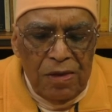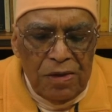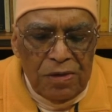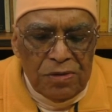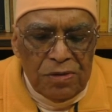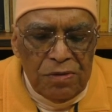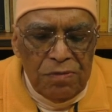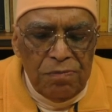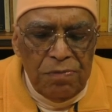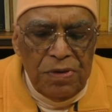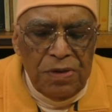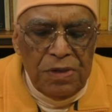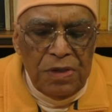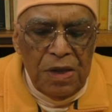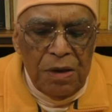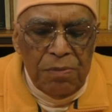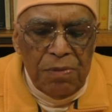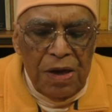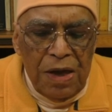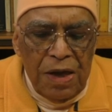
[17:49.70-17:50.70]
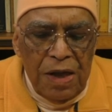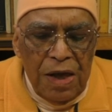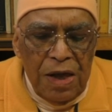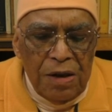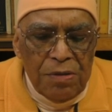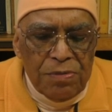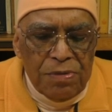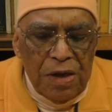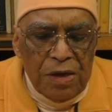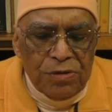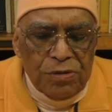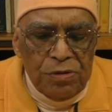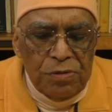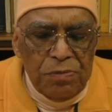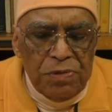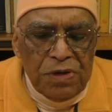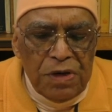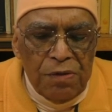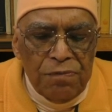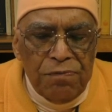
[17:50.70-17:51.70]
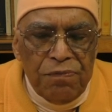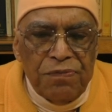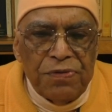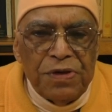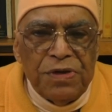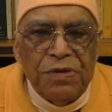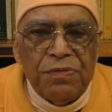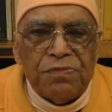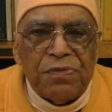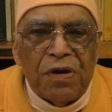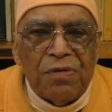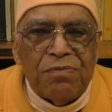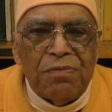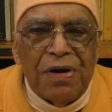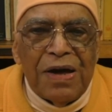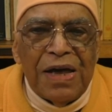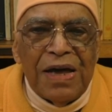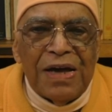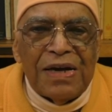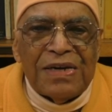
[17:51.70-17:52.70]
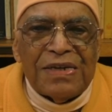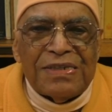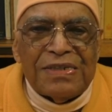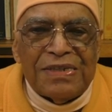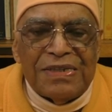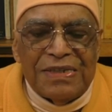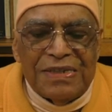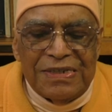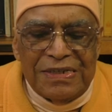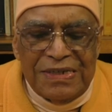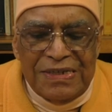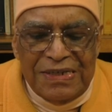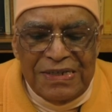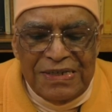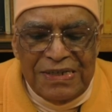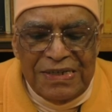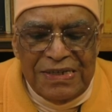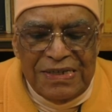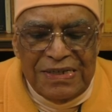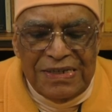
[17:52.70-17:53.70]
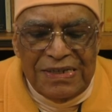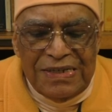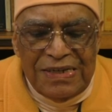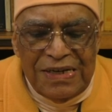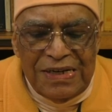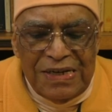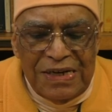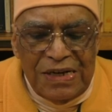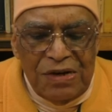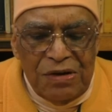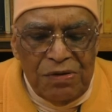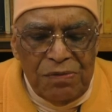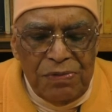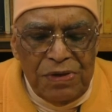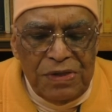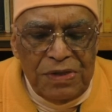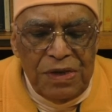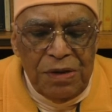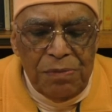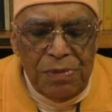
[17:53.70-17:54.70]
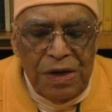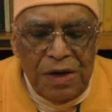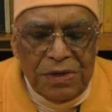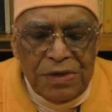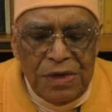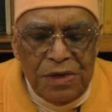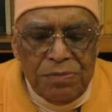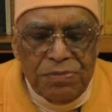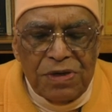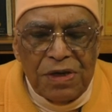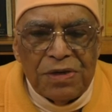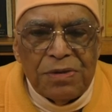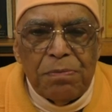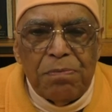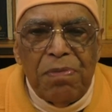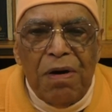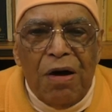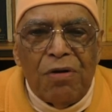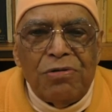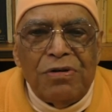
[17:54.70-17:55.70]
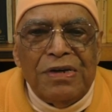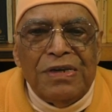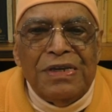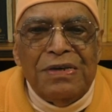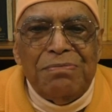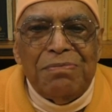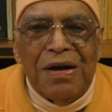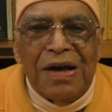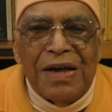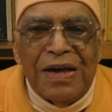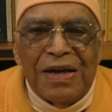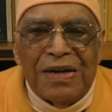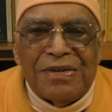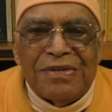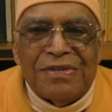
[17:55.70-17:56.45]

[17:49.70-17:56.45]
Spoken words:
So Vidya Maya helps us to become free from Maya. And Avidya Maya keeps us bound in Maya.